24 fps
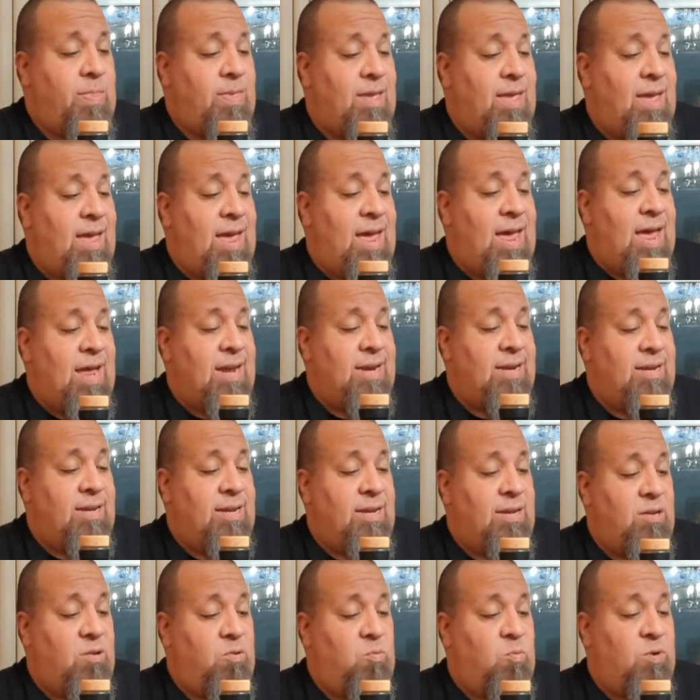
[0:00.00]
and
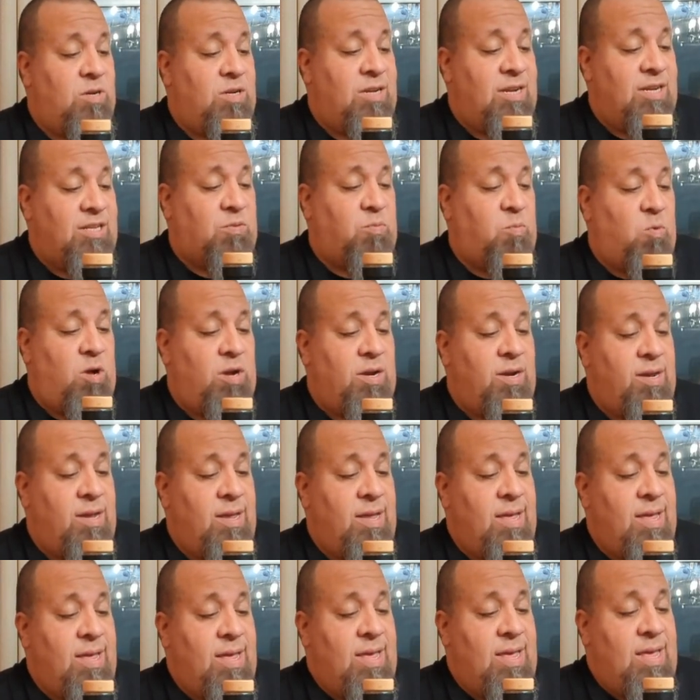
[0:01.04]
with this one,
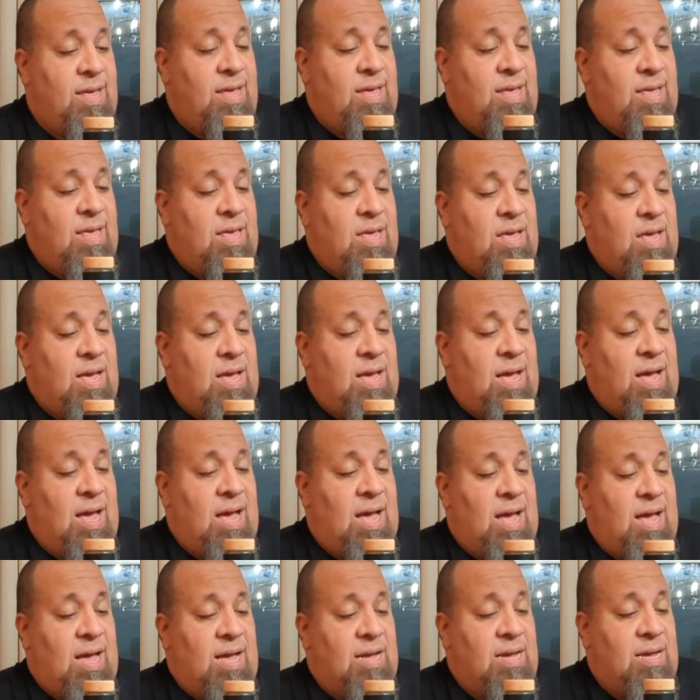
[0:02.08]

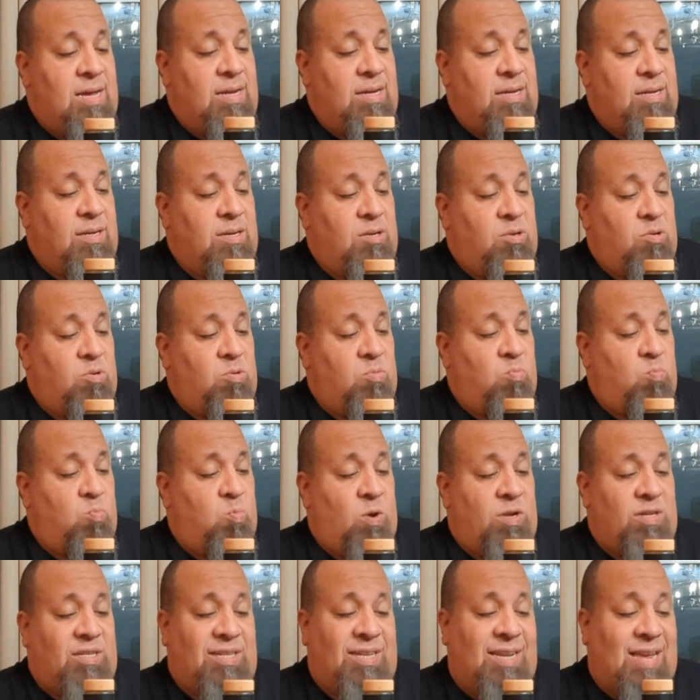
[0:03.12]
uh,
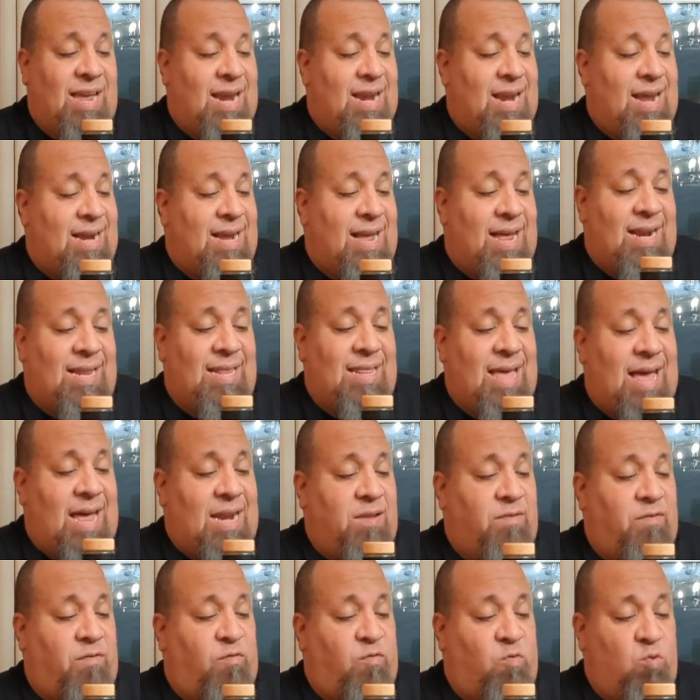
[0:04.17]
once again, I got a lot
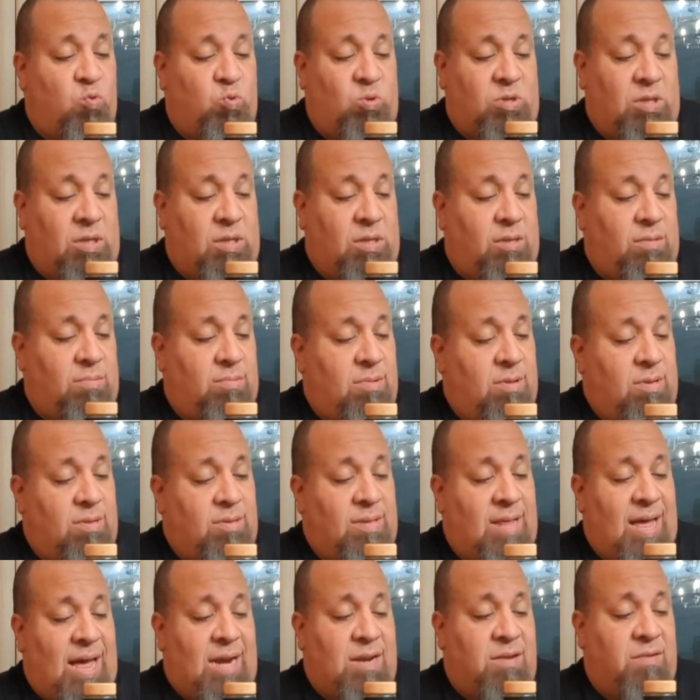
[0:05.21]
of fruit,
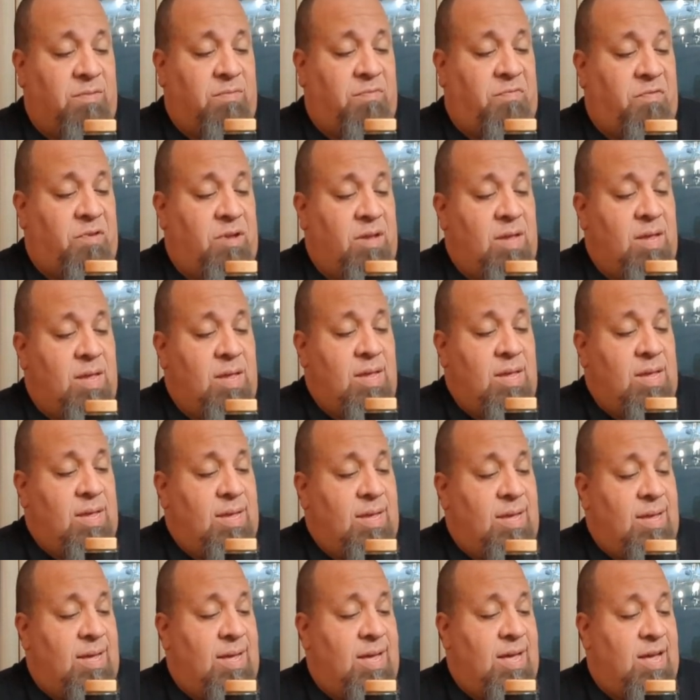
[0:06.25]
a lot of
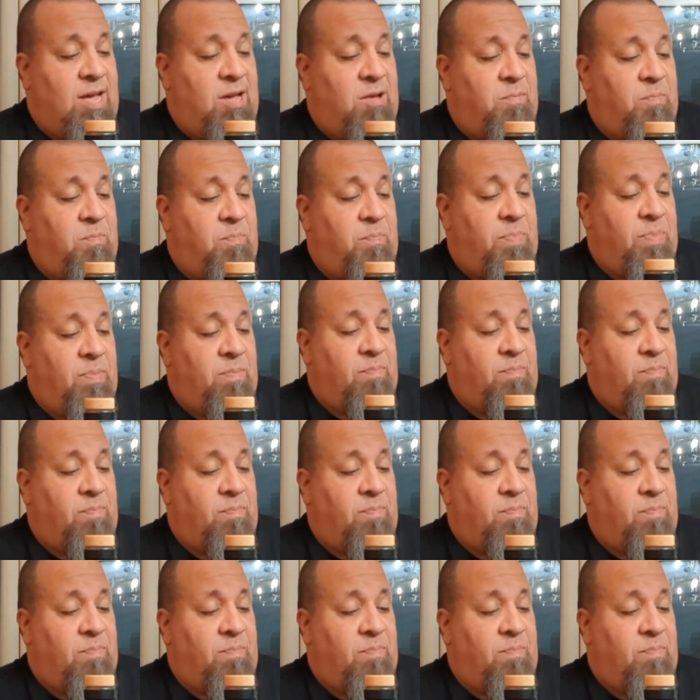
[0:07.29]
um,